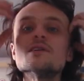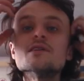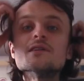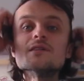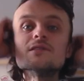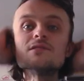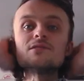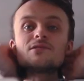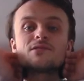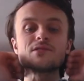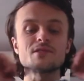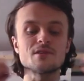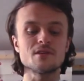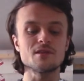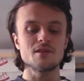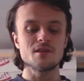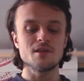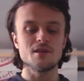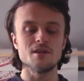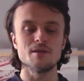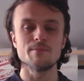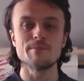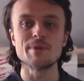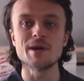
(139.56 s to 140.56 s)
is
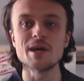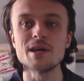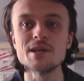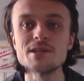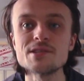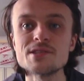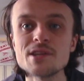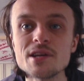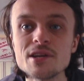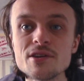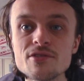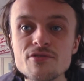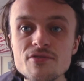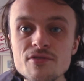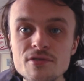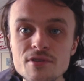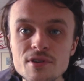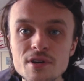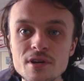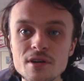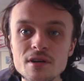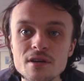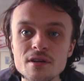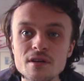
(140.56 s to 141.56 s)
the paste
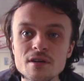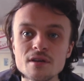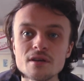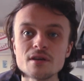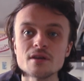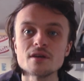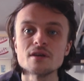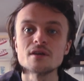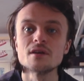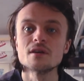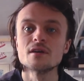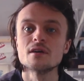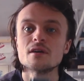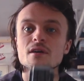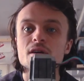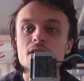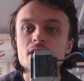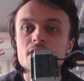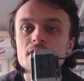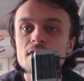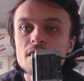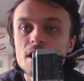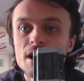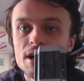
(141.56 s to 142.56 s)
extruder
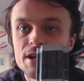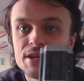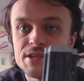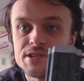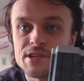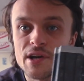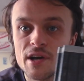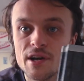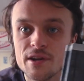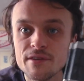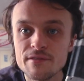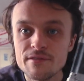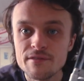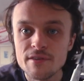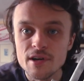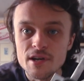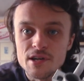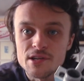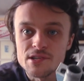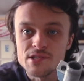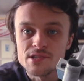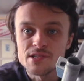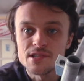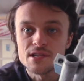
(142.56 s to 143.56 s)
that I designed
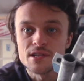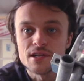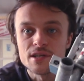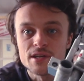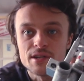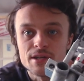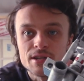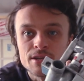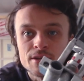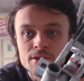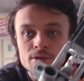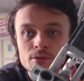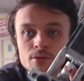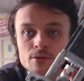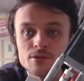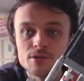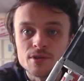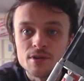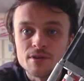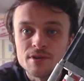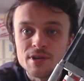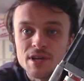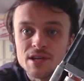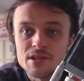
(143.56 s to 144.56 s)
first in
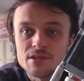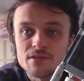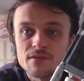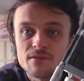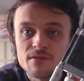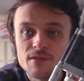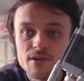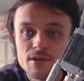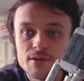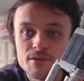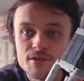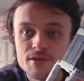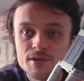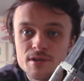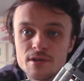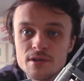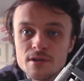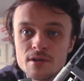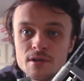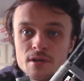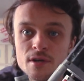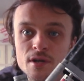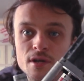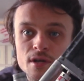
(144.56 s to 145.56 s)
Autodesk
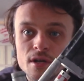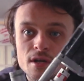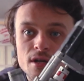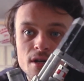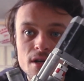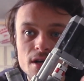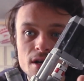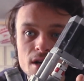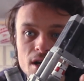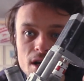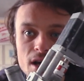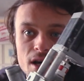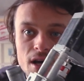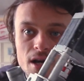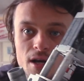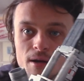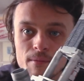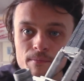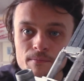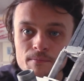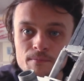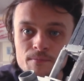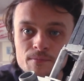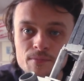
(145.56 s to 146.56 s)
Fusion,
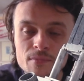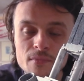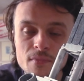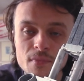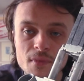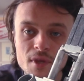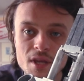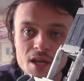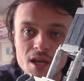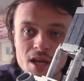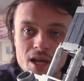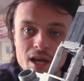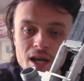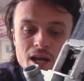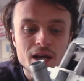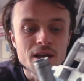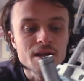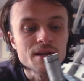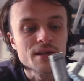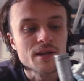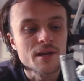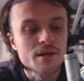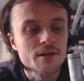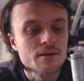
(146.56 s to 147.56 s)
and
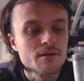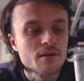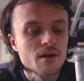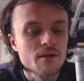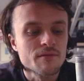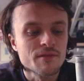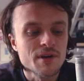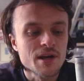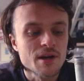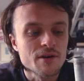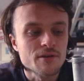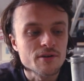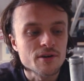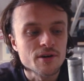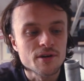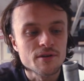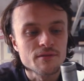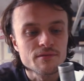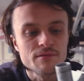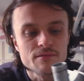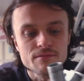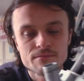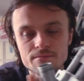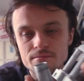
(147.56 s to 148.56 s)
then I've now kind
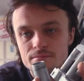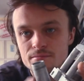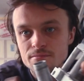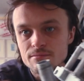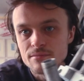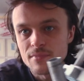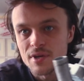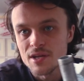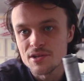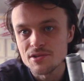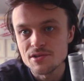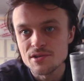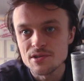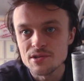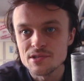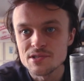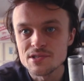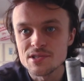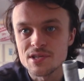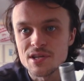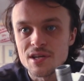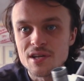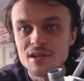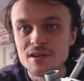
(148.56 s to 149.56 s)
of, as you can
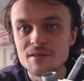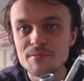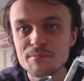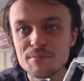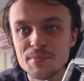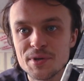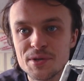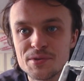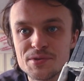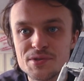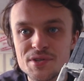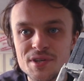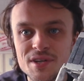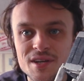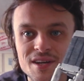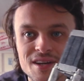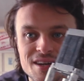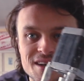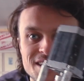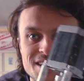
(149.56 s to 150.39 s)
see, built it.